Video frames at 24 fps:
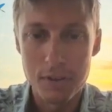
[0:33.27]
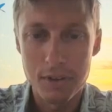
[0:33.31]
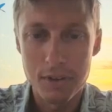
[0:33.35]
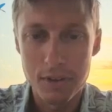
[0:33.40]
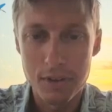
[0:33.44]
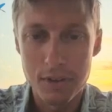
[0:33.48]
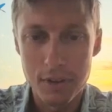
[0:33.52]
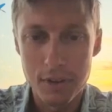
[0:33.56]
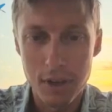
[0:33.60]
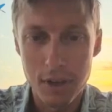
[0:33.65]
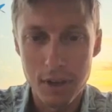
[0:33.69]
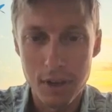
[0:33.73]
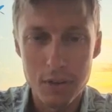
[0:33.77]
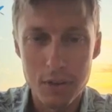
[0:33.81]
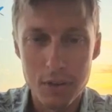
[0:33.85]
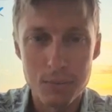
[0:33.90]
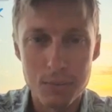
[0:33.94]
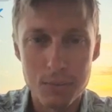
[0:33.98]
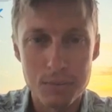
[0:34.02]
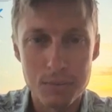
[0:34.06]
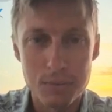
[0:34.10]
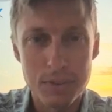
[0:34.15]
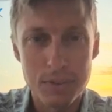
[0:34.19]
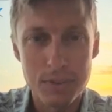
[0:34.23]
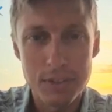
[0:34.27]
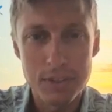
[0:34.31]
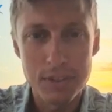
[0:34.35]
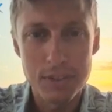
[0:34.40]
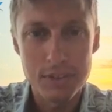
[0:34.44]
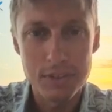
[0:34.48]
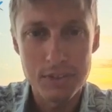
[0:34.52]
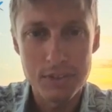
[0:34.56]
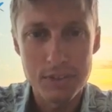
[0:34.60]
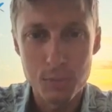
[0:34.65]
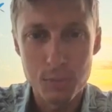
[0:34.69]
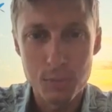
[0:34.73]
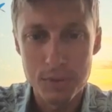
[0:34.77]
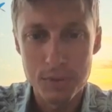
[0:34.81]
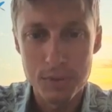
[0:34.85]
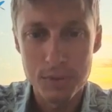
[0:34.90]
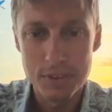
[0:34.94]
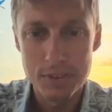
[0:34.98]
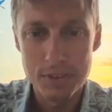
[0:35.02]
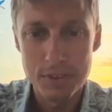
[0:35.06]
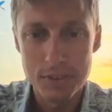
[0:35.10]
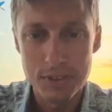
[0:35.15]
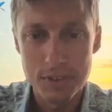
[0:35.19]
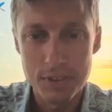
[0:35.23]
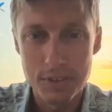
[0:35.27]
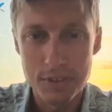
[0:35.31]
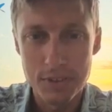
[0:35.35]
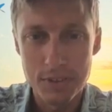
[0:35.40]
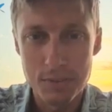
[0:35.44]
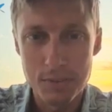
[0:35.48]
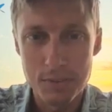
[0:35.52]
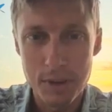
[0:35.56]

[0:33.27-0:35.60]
I'll get into some more details about